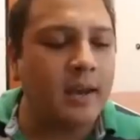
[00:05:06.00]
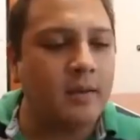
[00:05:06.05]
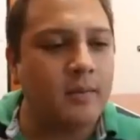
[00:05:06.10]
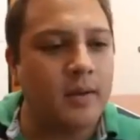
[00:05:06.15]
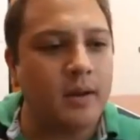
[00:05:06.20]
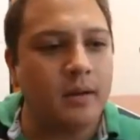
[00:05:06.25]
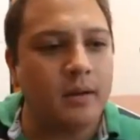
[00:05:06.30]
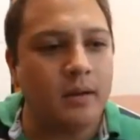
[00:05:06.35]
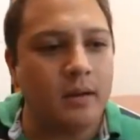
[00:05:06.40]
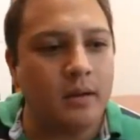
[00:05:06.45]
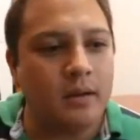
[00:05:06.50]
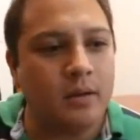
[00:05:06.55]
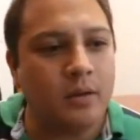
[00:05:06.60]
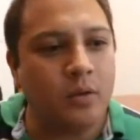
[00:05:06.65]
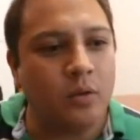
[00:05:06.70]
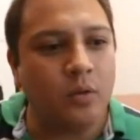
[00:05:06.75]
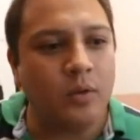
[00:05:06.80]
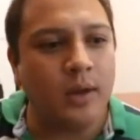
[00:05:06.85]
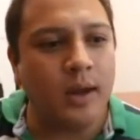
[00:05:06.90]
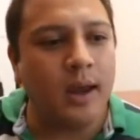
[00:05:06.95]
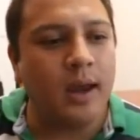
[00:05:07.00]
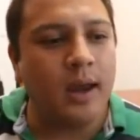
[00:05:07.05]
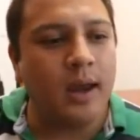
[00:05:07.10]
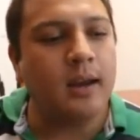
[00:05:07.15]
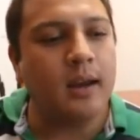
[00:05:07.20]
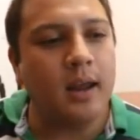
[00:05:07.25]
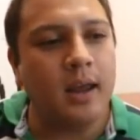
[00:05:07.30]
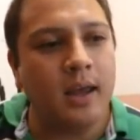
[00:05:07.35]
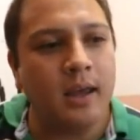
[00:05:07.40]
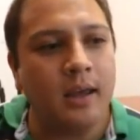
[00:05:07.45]
even
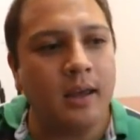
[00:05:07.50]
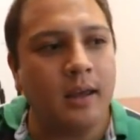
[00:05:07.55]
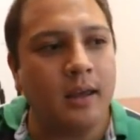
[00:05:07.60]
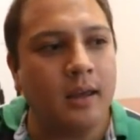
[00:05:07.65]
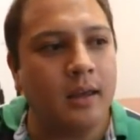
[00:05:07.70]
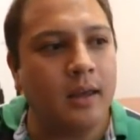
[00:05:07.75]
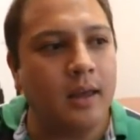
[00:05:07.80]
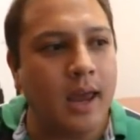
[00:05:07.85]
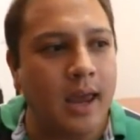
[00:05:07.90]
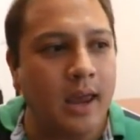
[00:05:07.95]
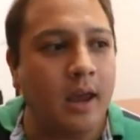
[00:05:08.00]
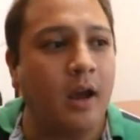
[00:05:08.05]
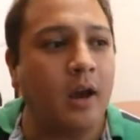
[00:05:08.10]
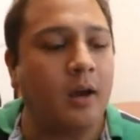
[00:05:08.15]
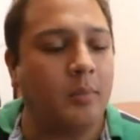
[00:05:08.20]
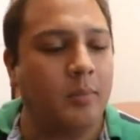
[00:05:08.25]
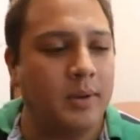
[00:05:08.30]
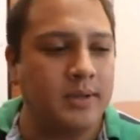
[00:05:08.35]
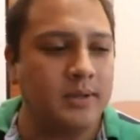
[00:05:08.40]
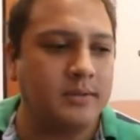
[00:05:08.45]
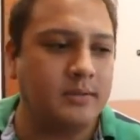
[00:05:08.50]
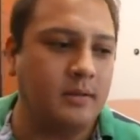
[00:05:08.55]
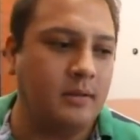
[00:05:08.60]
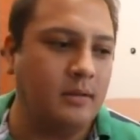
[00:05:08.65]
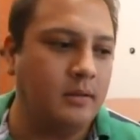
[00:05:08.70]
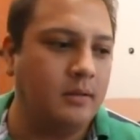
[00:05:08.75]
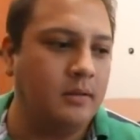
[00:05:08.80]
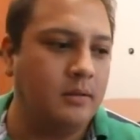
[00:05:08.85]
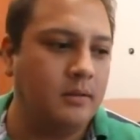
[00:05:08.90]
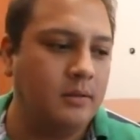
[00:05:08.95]
create a AR pistol
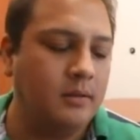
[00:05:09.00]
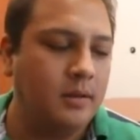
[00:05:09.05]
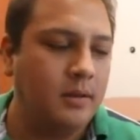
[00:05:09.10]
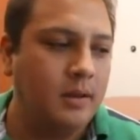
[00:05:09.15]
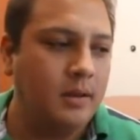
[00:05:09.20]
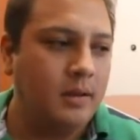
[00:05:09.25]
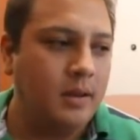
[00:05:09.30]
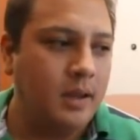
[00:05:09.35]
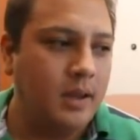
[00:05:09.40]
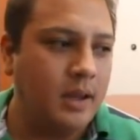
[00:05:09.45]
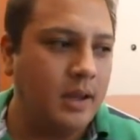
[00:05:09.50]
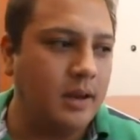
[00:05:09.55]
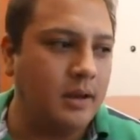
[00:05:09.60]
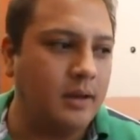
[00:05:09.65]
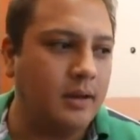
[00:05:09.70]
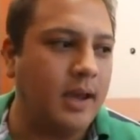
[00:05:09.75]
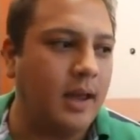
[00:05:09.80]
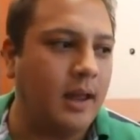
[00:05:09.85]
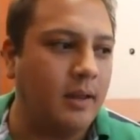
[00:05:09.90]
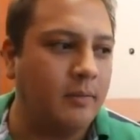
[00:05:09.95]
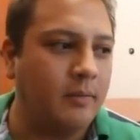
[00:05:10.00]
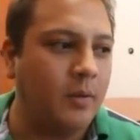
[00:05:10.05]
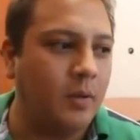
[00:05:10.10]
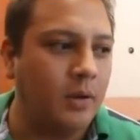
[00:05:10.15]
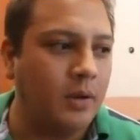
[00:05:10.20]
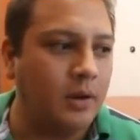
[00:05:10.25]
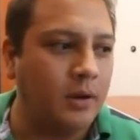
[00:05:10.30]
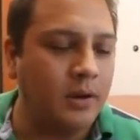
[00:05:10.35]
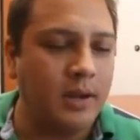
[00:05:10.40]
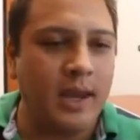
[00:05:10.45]
in
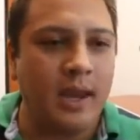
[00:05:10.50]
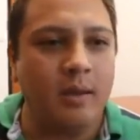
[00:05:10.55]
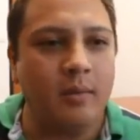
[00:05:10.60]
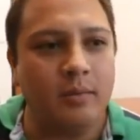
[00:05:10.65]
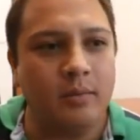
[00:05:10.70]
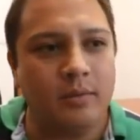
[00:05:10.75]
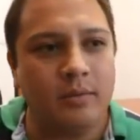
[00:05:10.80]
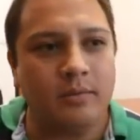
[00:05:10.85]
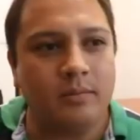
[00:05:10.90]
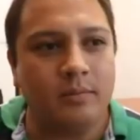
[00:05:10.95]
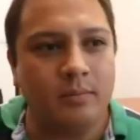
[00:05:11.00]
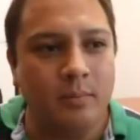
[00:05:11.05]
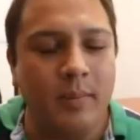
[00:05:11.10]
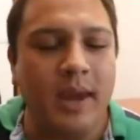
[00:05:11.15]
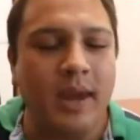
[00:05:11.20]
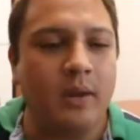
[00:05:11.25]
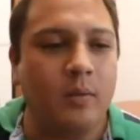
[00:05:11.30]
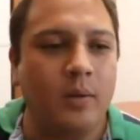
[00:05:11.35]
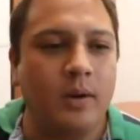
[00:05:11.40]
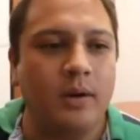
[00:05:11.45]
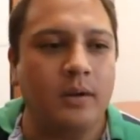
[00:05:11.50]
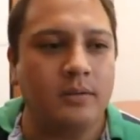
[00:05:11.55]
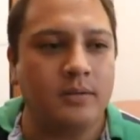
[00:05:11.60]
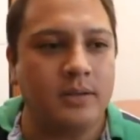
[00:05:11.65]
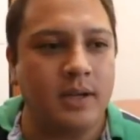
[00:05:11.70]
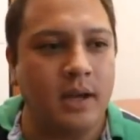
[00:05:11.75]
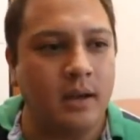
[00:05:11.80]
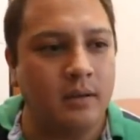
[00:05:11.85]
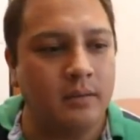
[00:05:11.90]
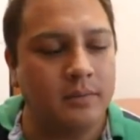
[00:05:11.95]
California. You can't make one
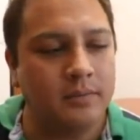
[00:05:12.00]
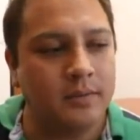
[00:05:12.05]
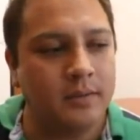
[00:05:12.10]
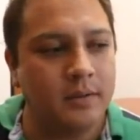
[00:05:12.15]
yourself.